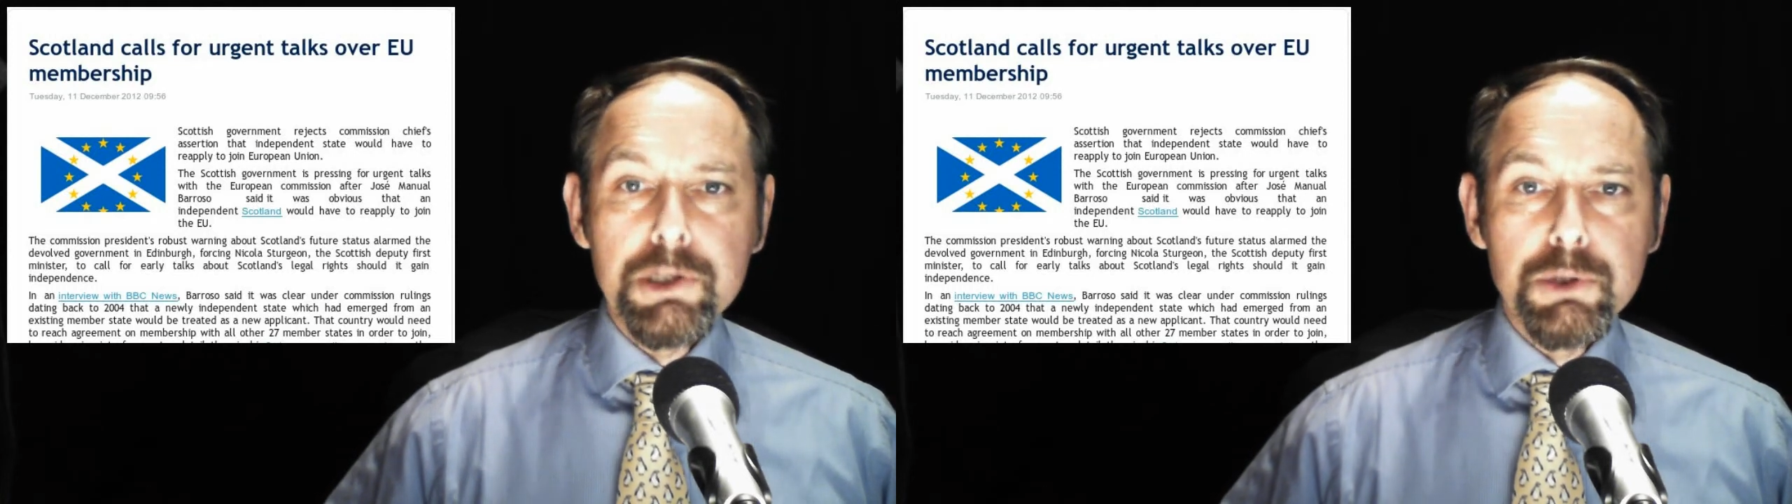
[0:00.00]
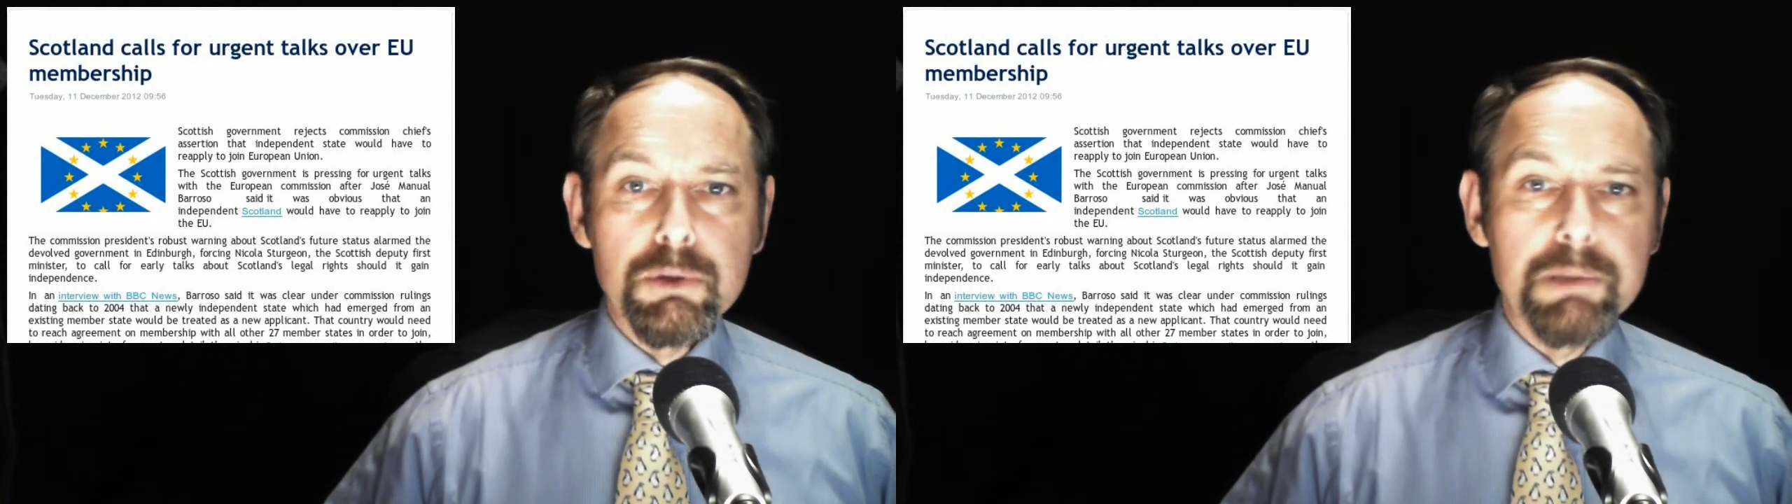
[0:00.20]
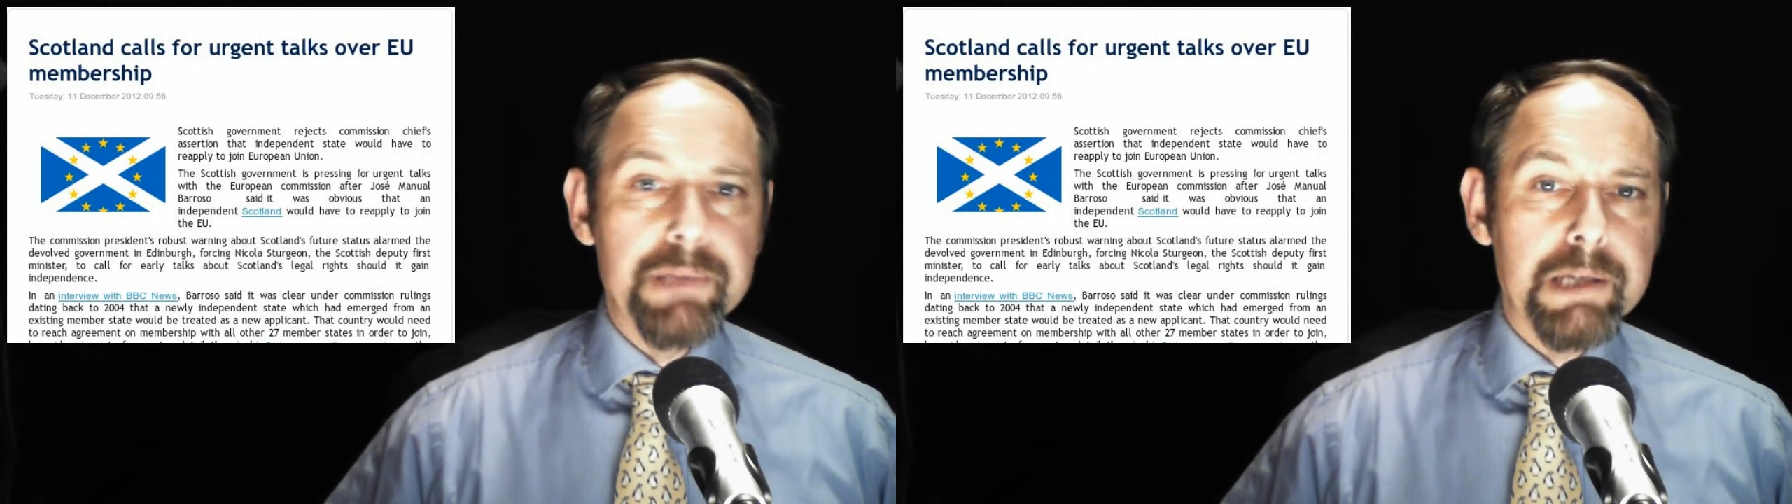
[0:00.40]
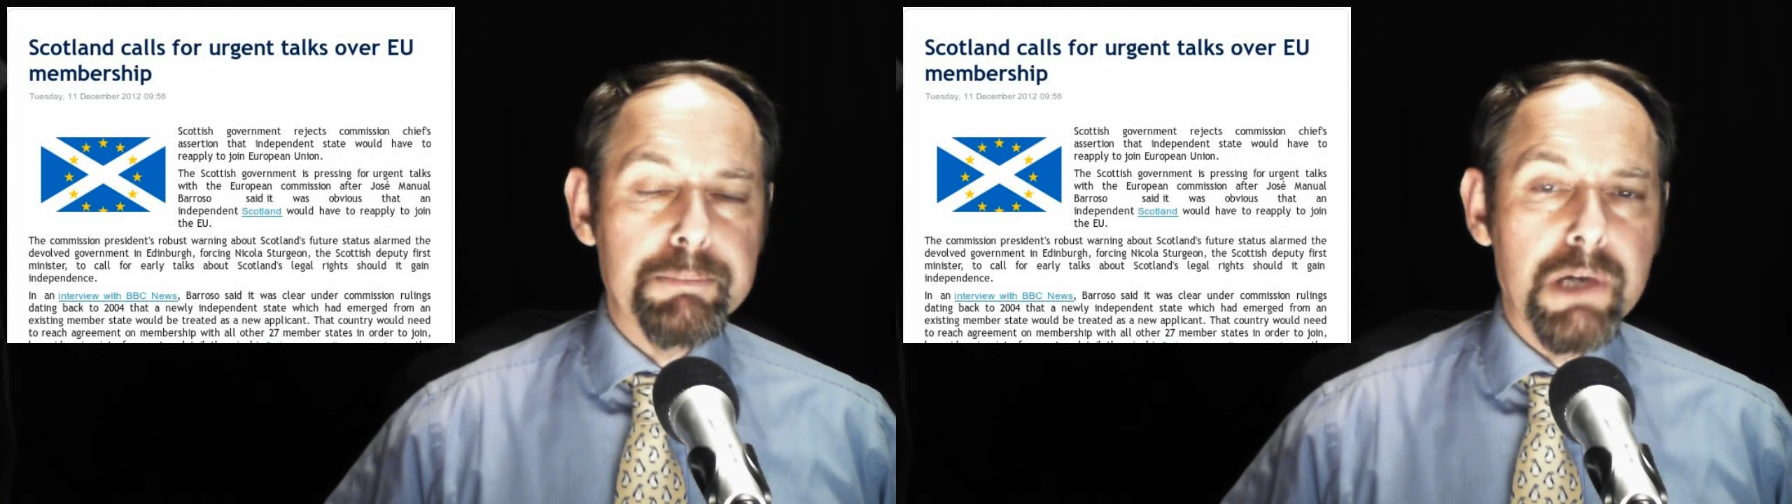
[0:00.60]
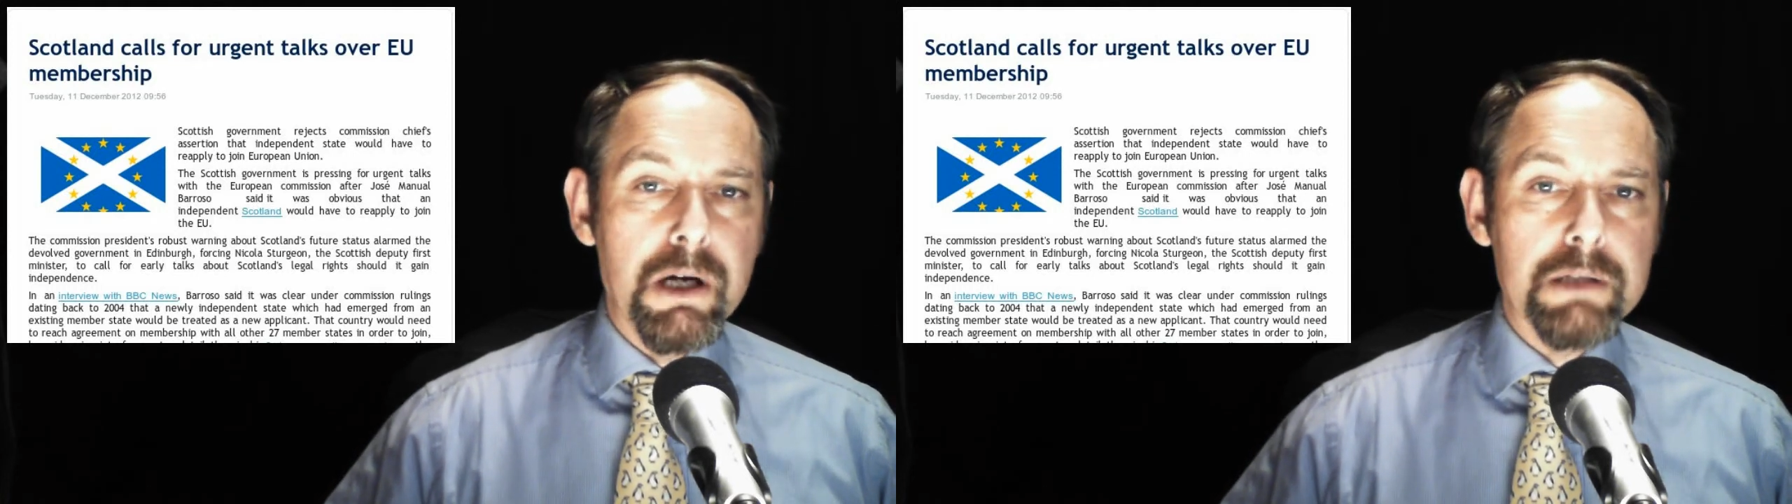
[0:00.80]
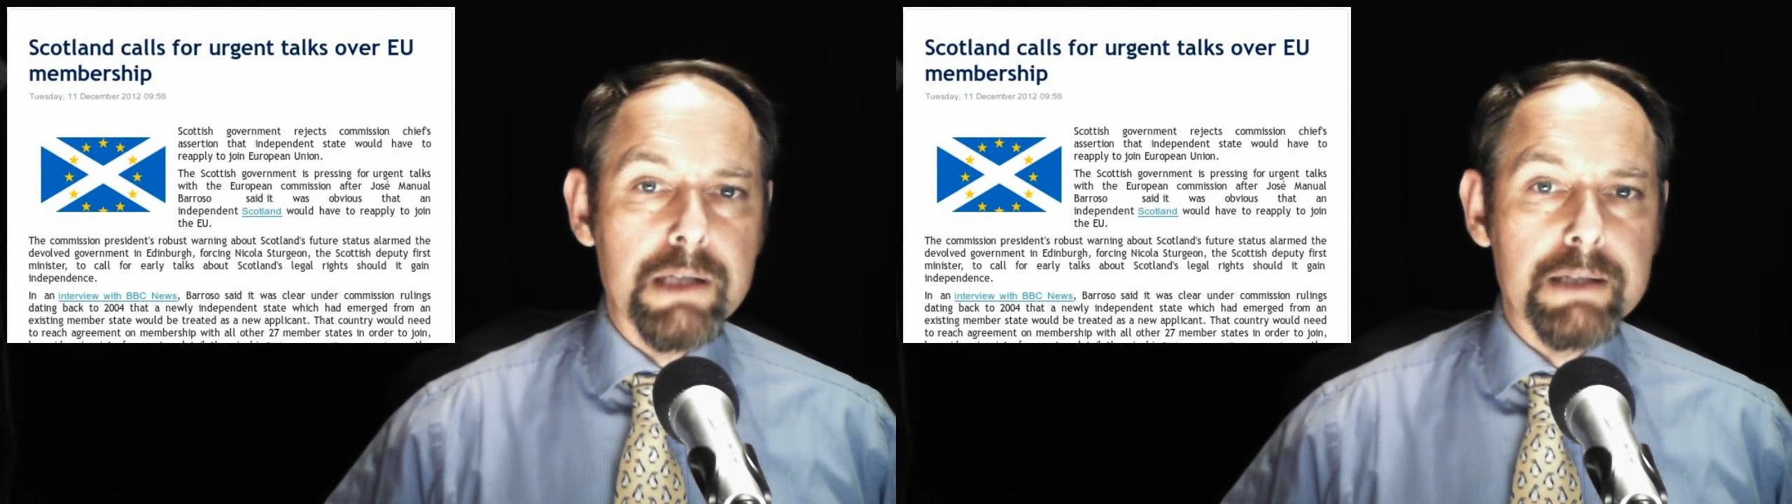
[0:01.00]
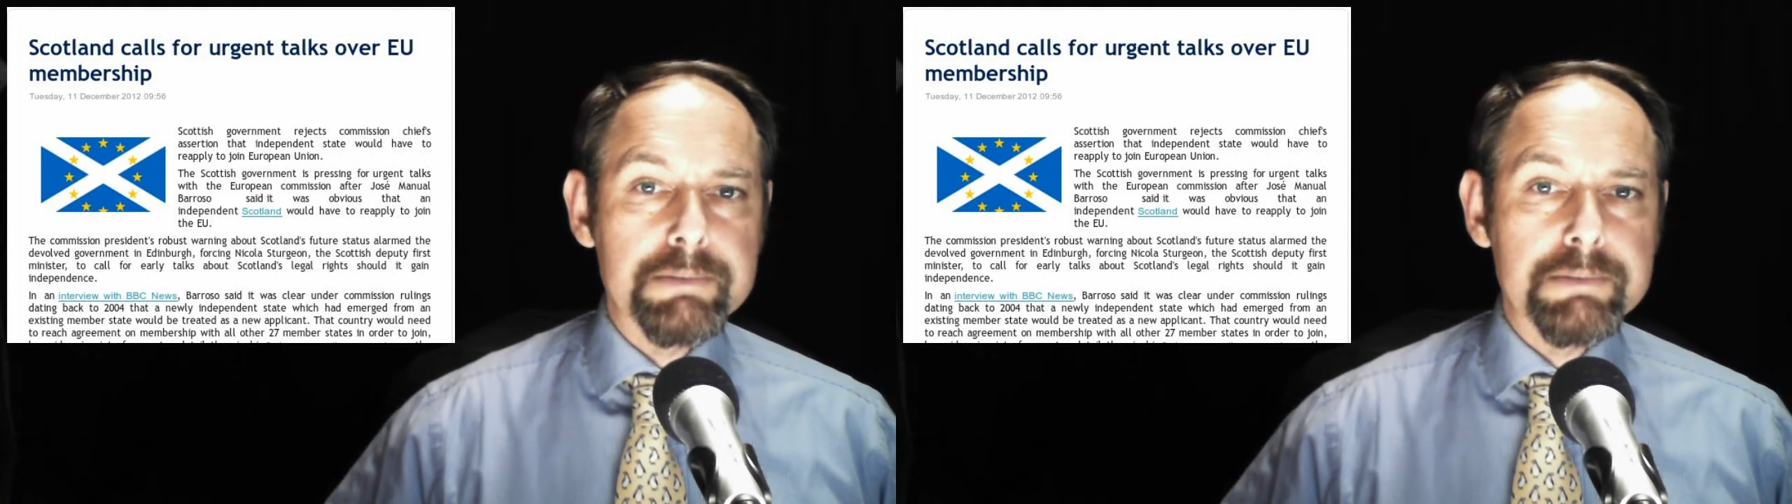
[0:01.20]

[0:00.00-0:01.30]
European partner.